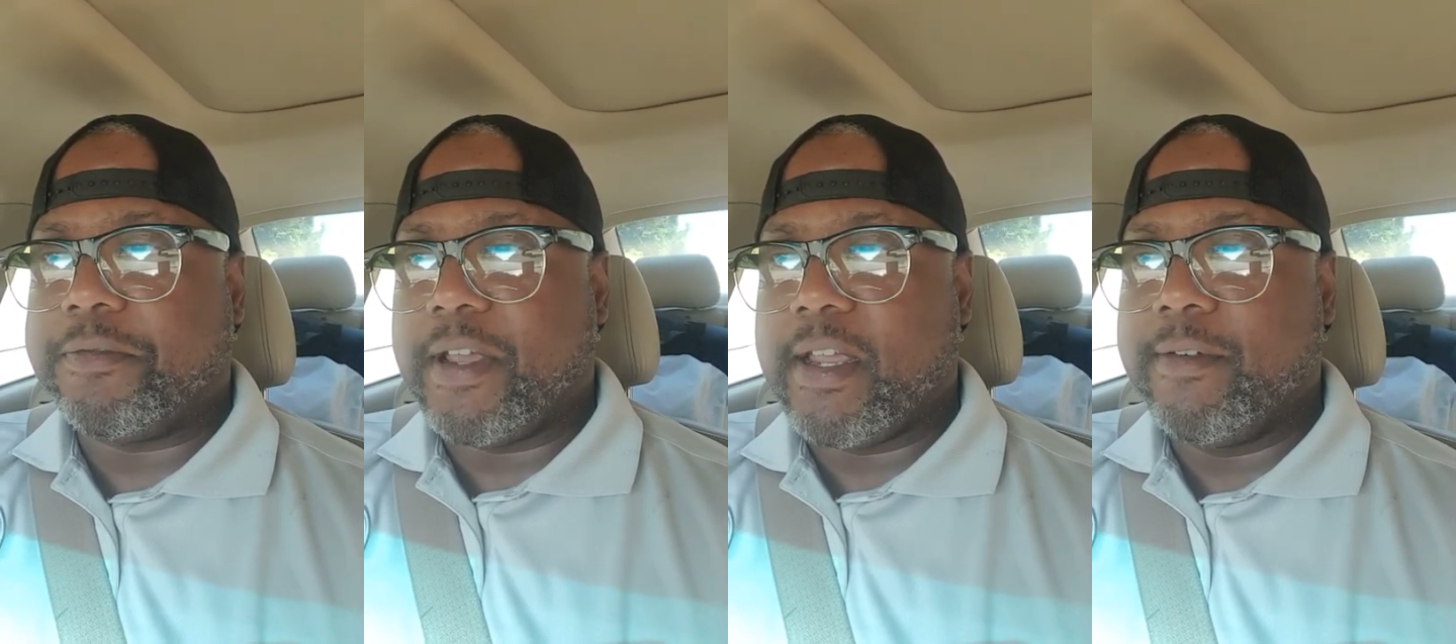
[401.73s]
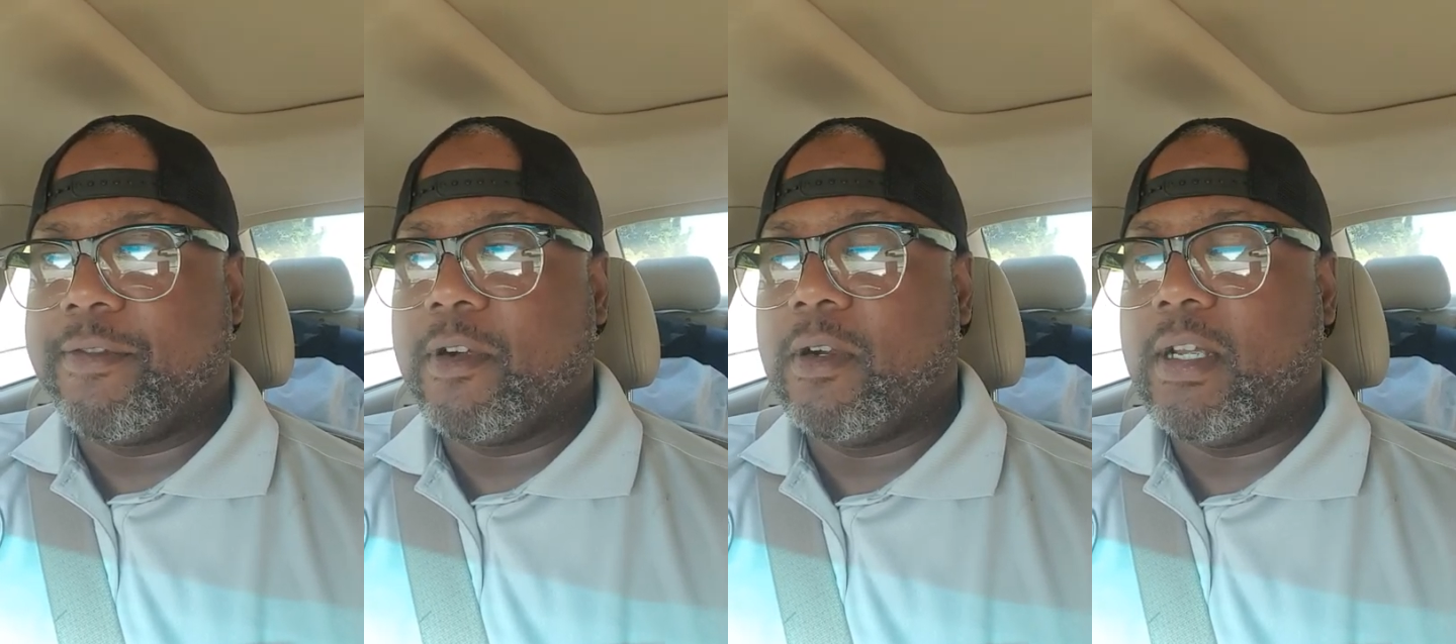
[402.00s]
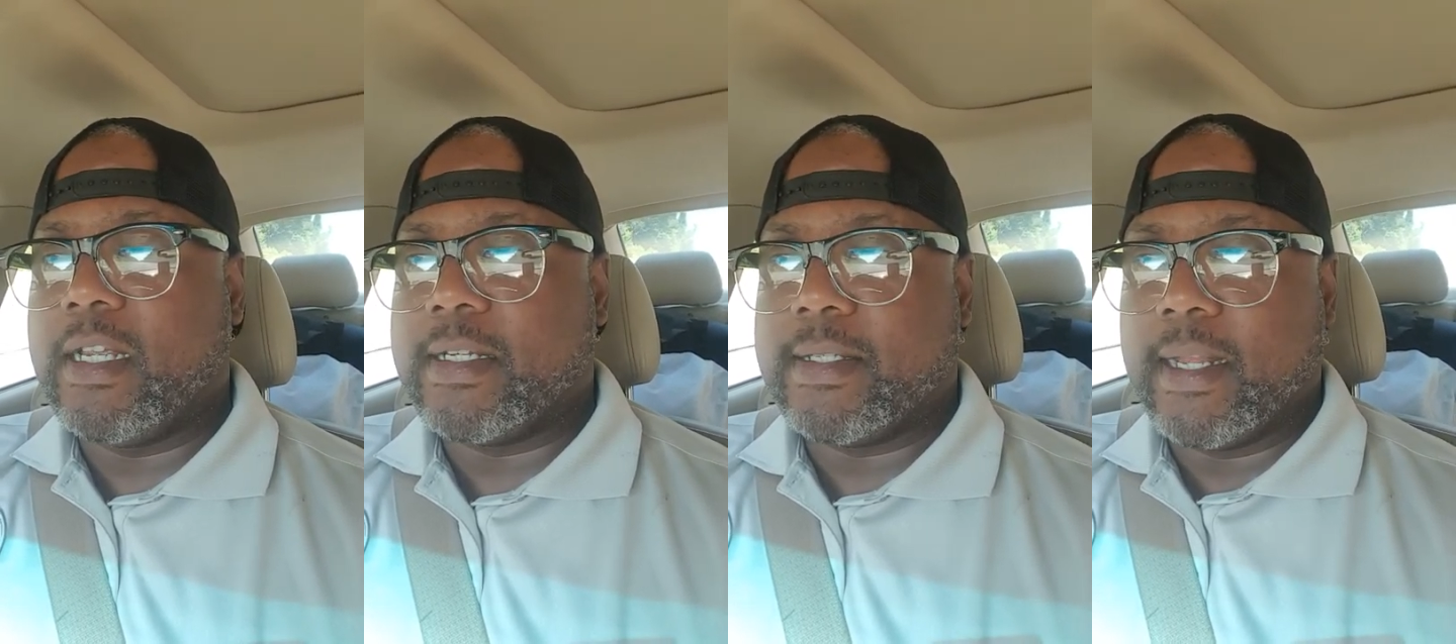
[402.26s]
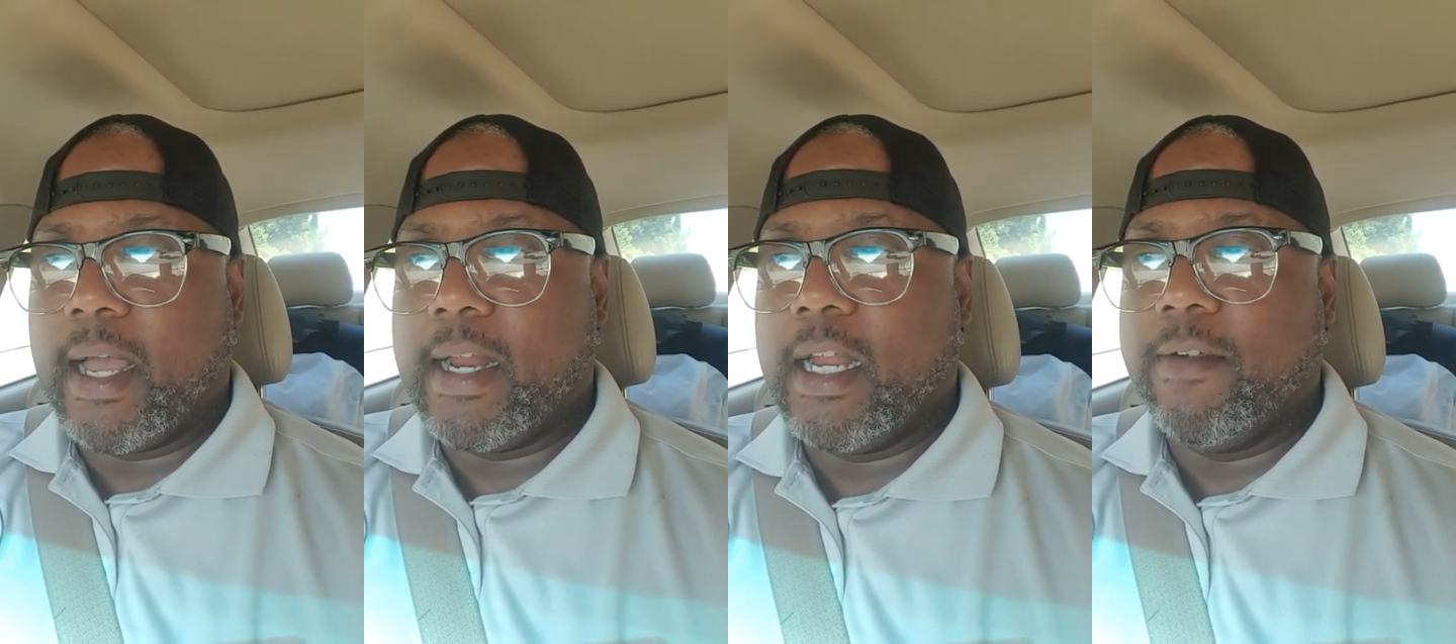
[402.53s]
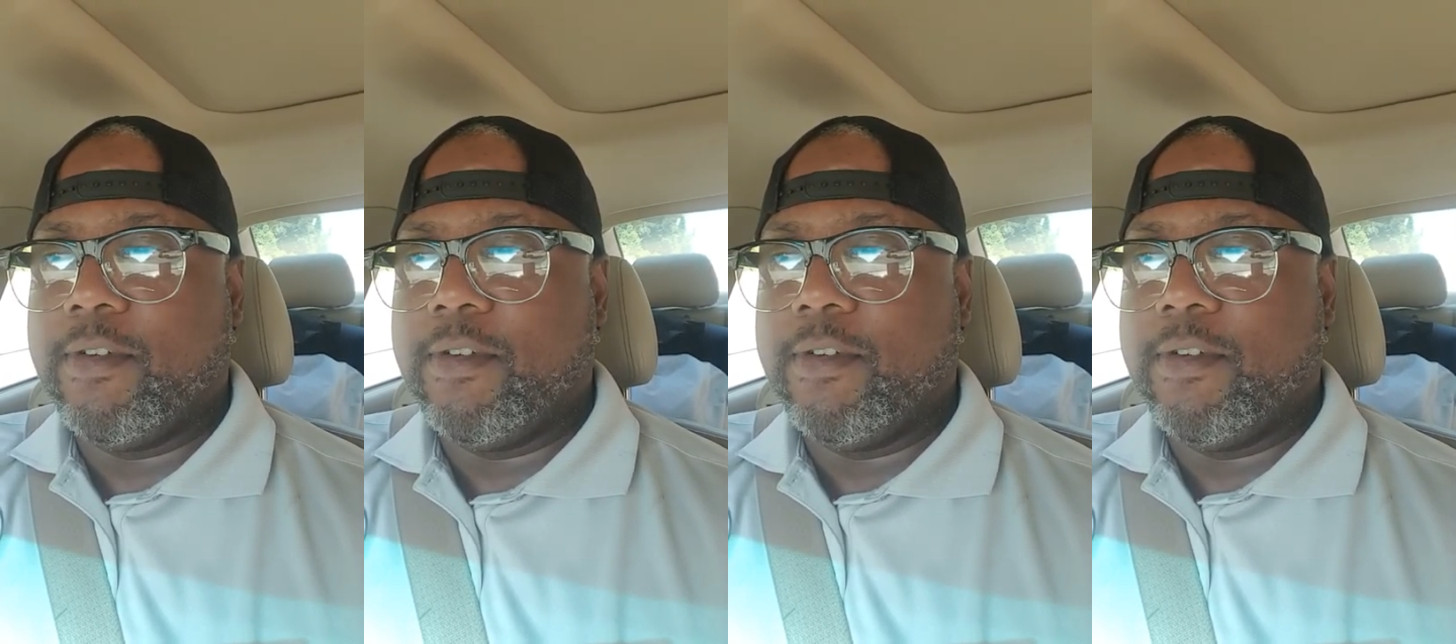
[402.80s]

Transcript: favor is not